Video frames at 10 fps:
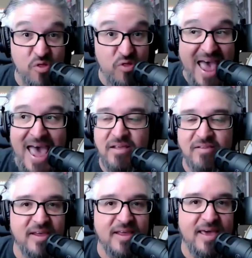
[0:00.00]
That
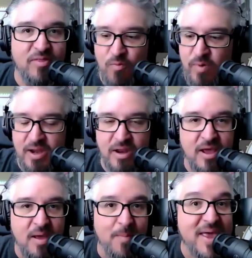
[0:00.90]
together with
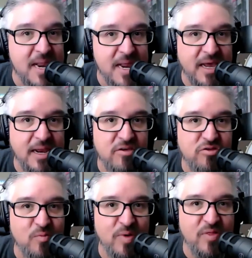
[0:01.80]
making a
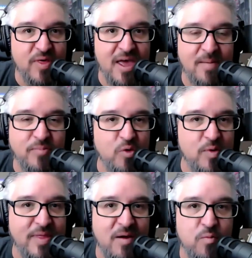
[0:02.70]
connection with them,
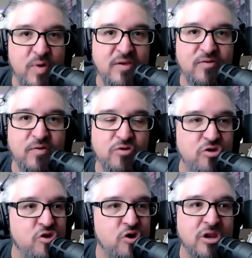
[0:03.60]
doing that research,
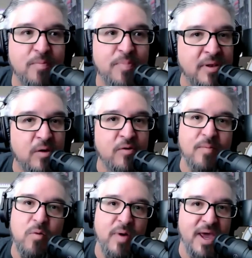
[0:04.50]
you're going to blow them
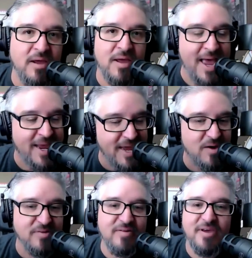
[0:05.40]
away. I
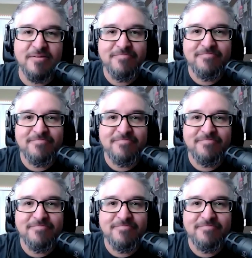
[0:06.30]
guarantee it.